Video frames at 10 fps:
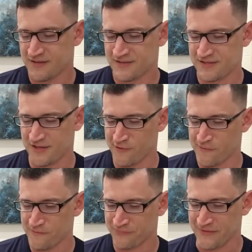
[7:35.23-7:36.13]

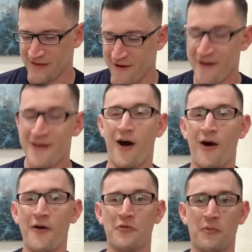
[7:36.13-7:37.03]
So
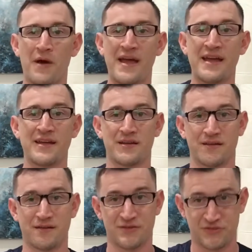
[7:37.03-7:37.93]
on the way
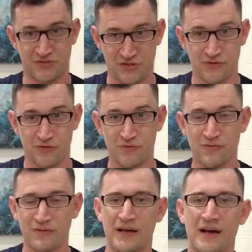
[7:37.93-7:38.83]

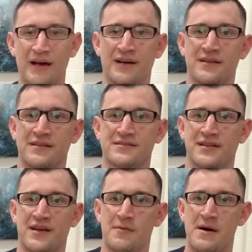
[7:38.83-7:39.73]
to
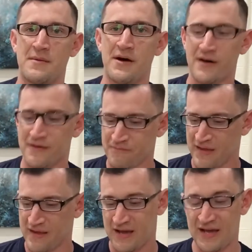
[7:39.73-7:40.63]
help my mom,
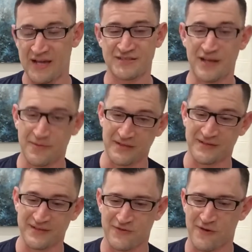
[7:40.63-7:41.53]
I stopped at
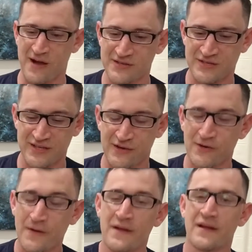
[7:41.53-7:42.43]
this garage
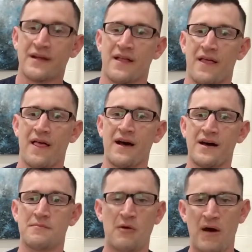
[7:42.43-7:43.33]
sale.
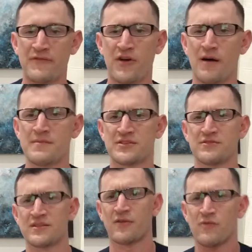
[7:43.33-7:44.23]
My wife called me. She
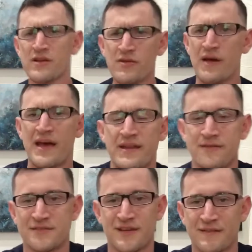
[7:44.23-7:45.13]
was like, where are you at? And
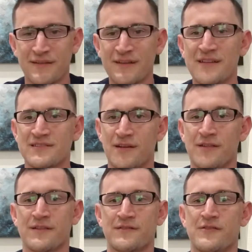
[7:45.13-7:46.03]
I was like, I
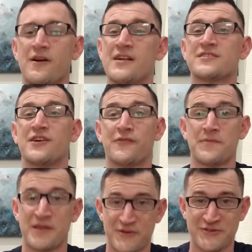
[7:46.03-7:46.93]
saw a garage sale
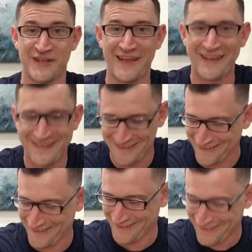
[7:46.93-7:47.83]
from the interstate.